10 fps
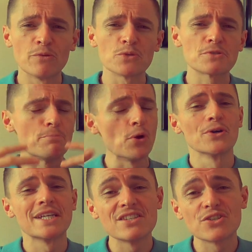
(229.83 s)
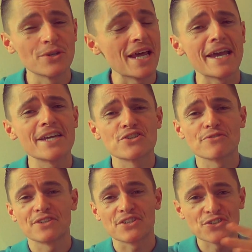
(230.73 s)
It was born into an age
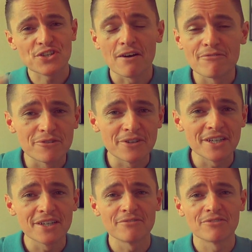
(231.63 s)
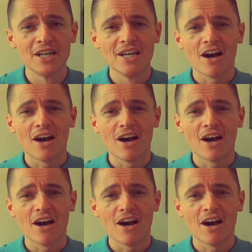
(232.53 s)
of discovery, of